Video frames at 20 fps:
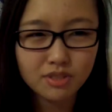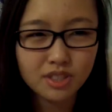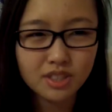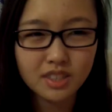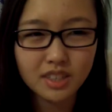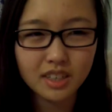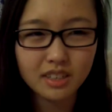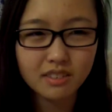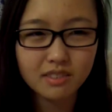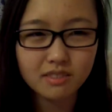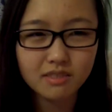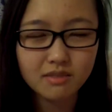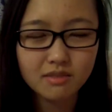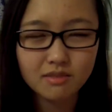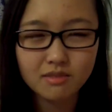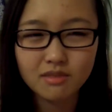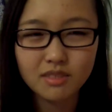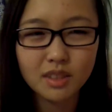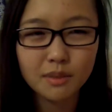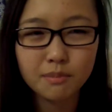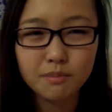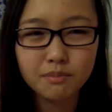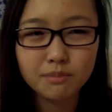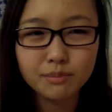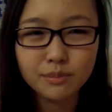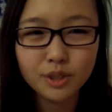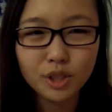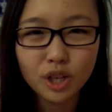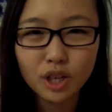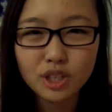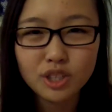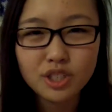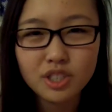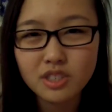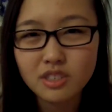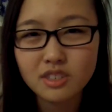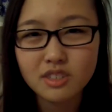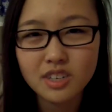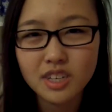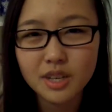she's like the
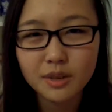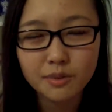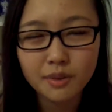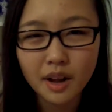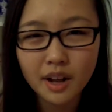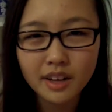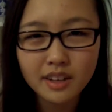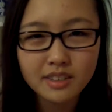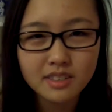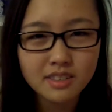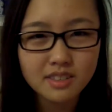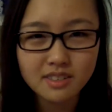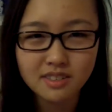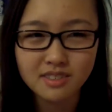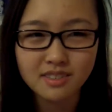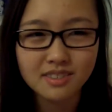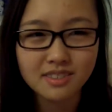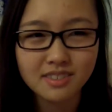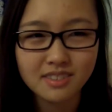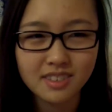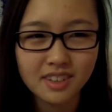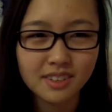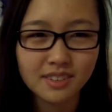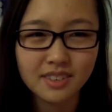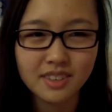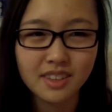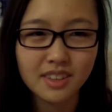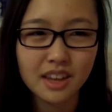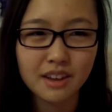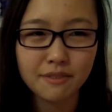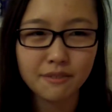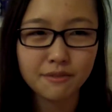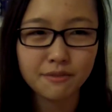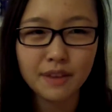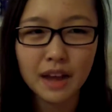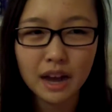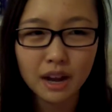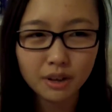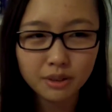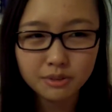largest T-Rex they've
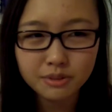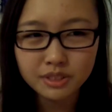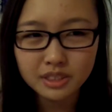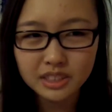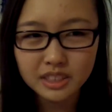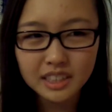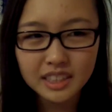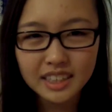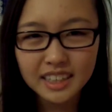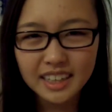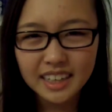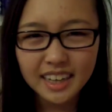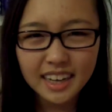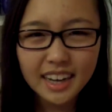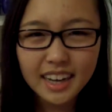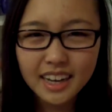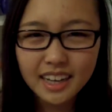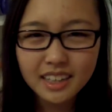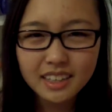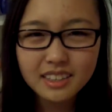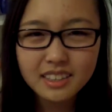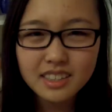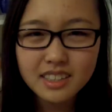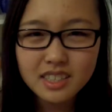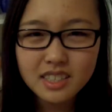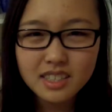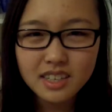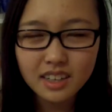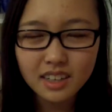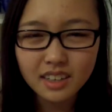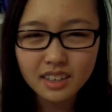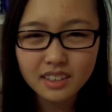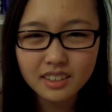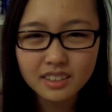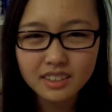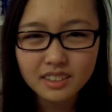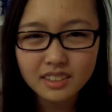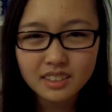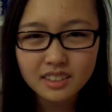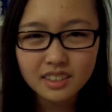found, and it's
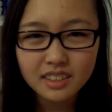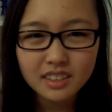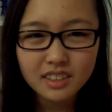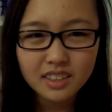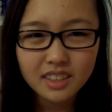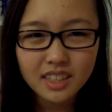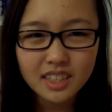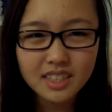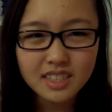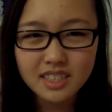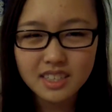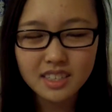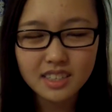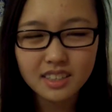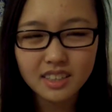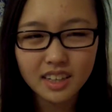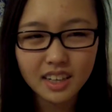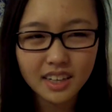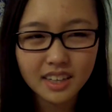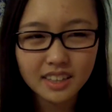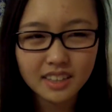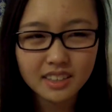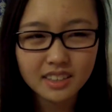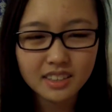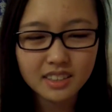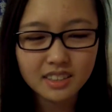in, like,